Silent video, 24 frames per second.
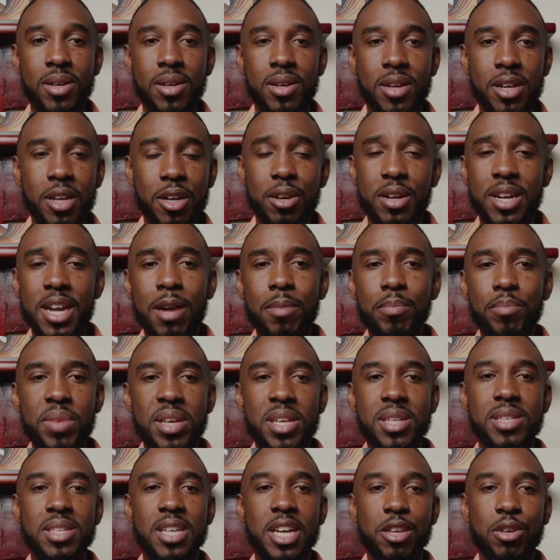That
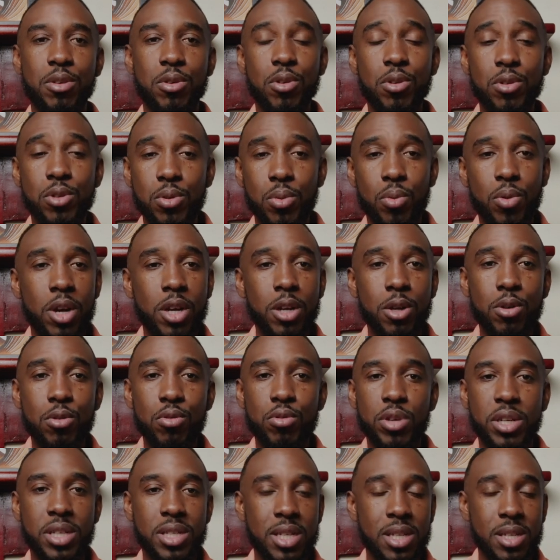means that you go to one guru,
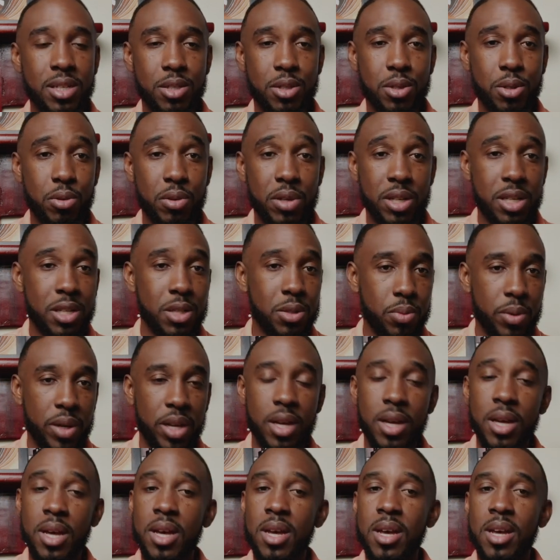he tells you do it this way,
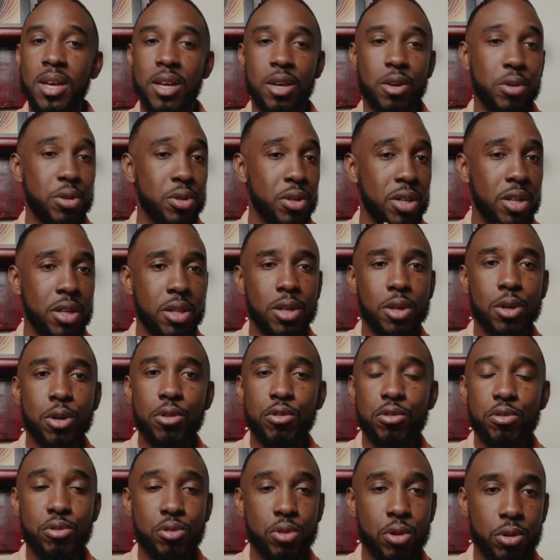go to another
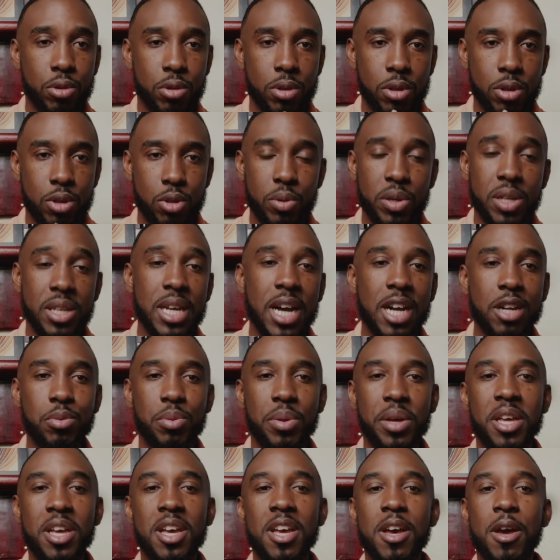guru, do it that
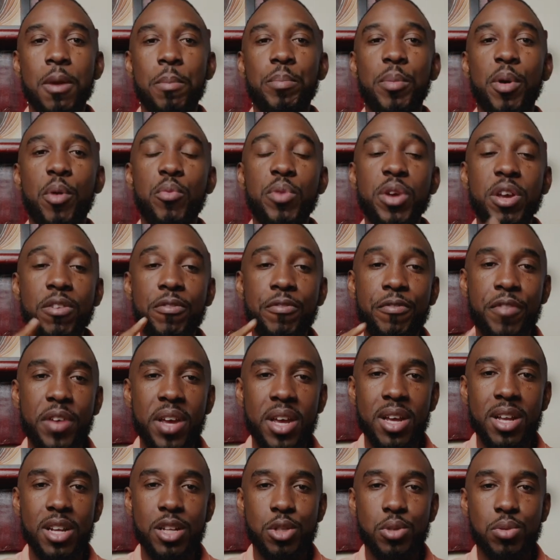way, but we
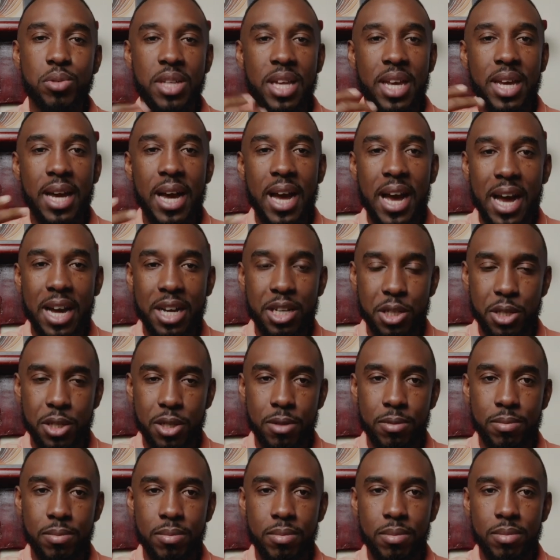fail to take action.
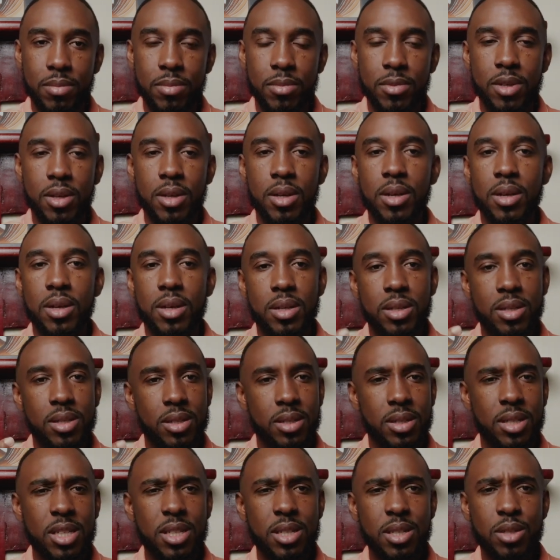
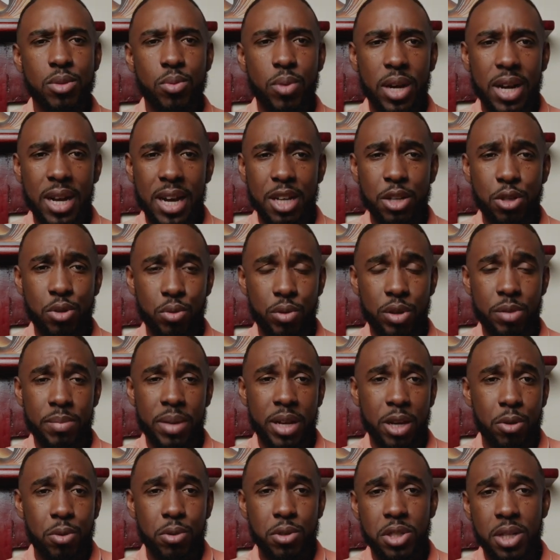This is what I do with my
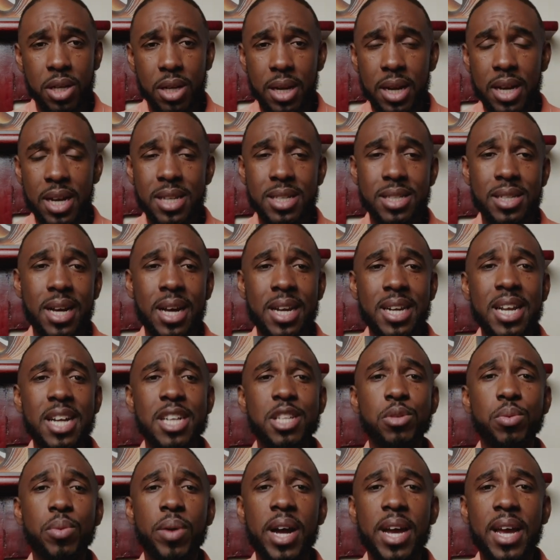coaching clients, and
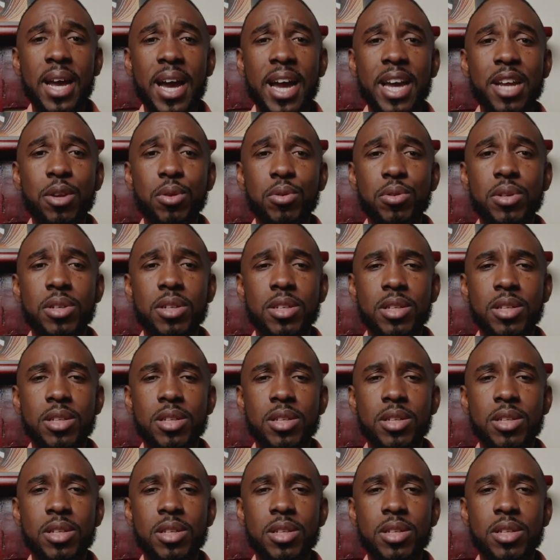that's why I don't